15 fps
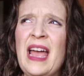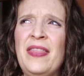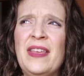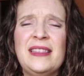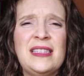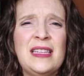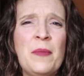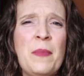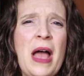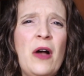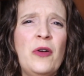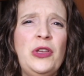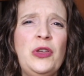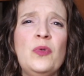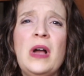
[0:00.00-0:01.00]
and that
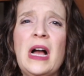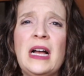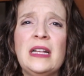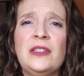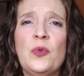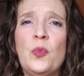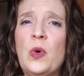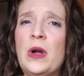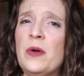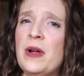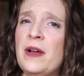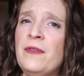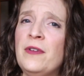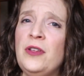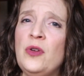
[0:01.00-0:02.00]
somehow you got to
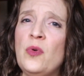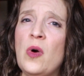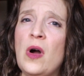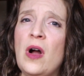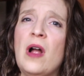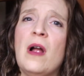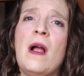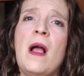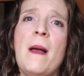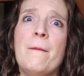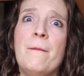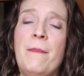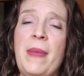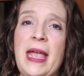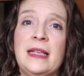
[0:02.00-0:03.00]
wherever you are
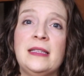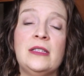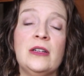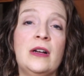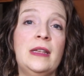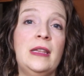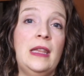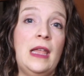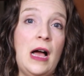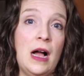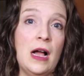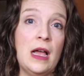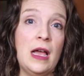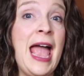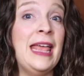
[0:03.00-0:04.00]
based on luck,